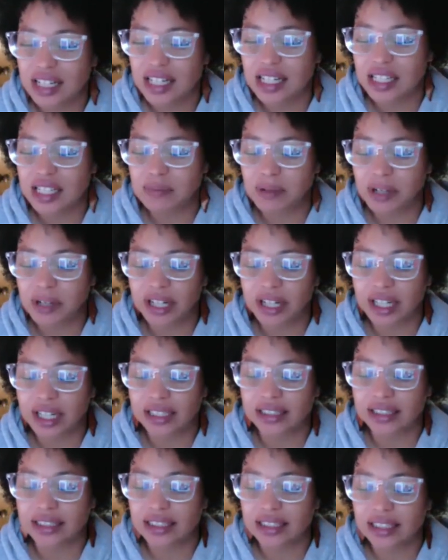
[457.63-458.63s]

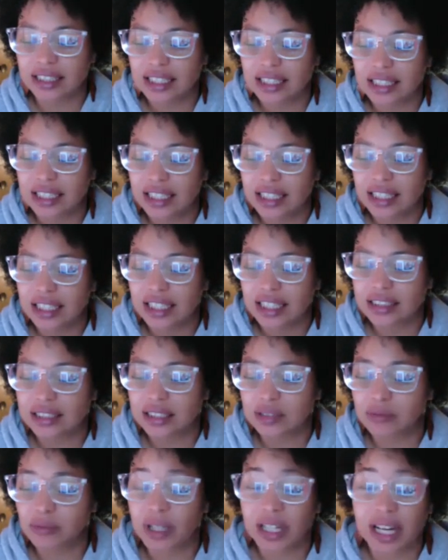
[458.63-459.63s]
experience is
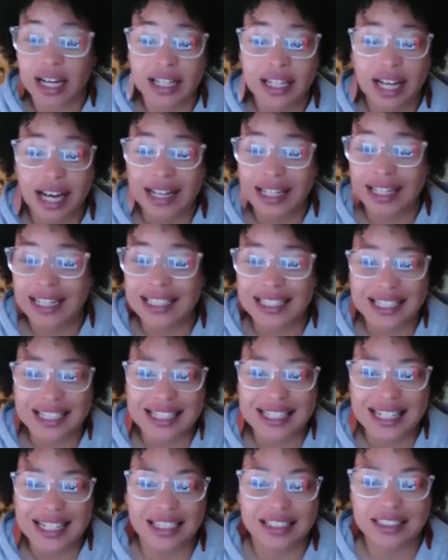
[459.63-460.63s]
like one, I need to
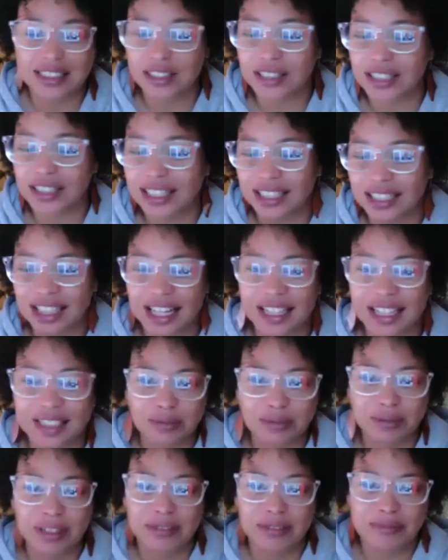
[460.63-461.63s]
sing. So like that's
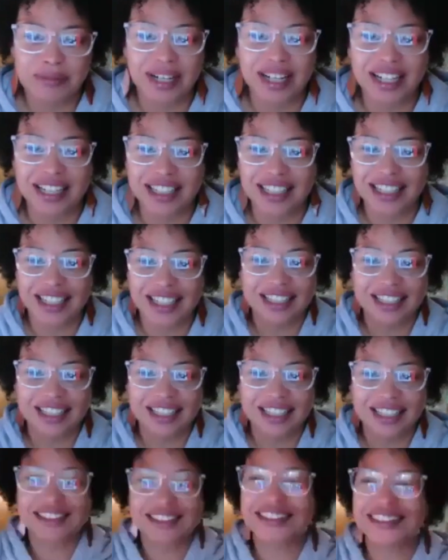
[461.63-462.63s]
one of my
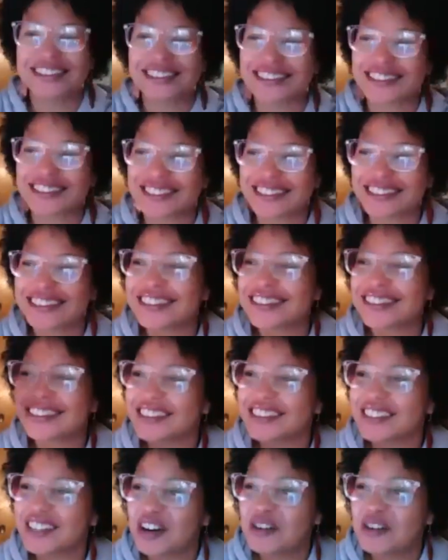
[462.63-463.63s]
like
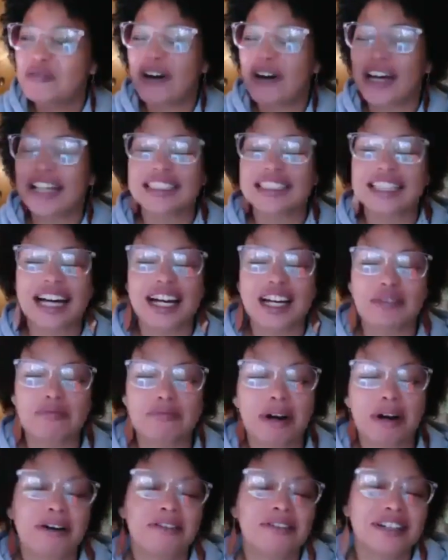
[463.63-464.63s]
ways that I
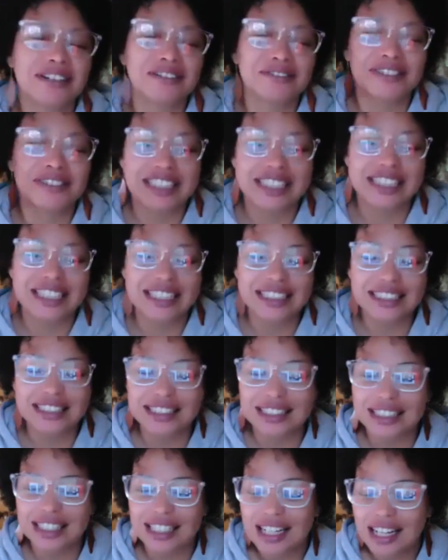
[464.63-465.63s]
emote and
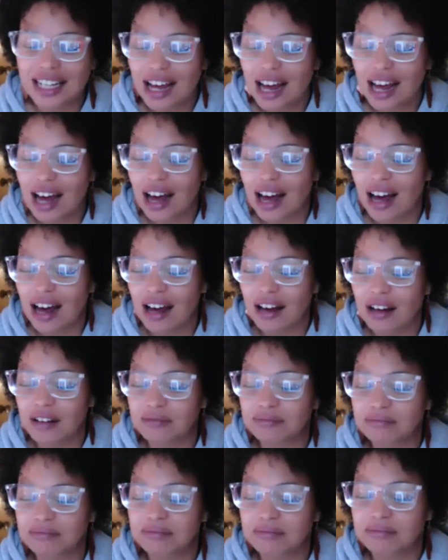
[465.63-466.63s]
release.
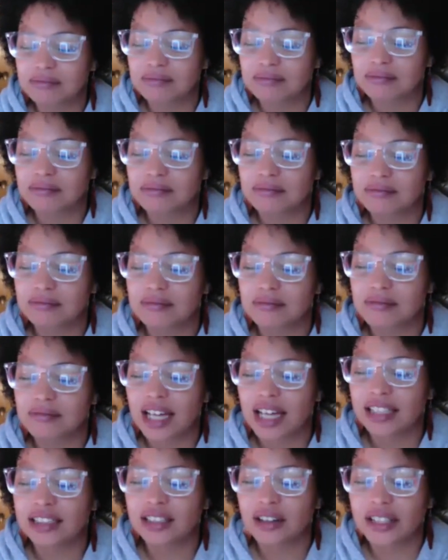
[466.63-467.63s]
And
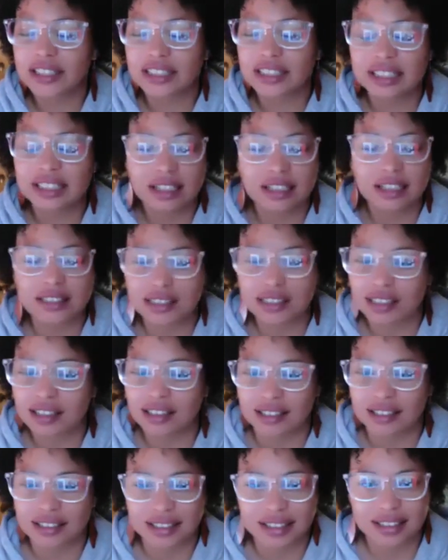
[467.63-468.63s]
so I sing our
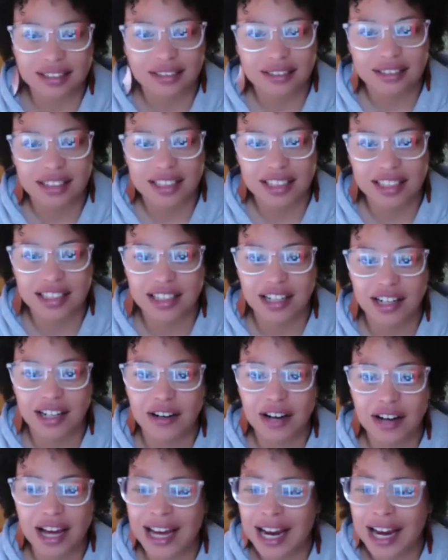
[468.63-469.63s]
songs,
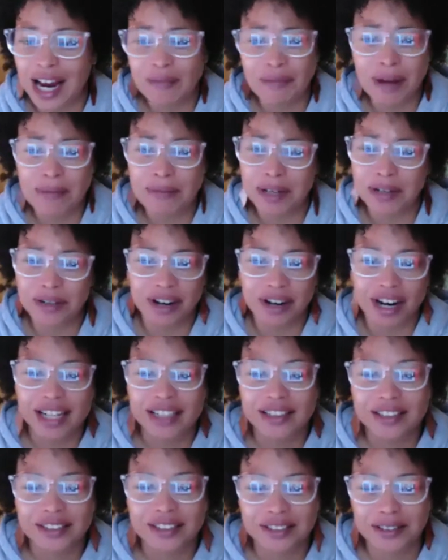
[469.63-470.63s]
and I might be
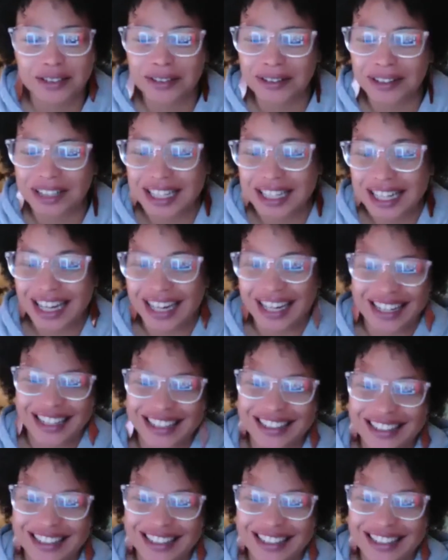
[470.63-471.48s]
crying through the whole thing,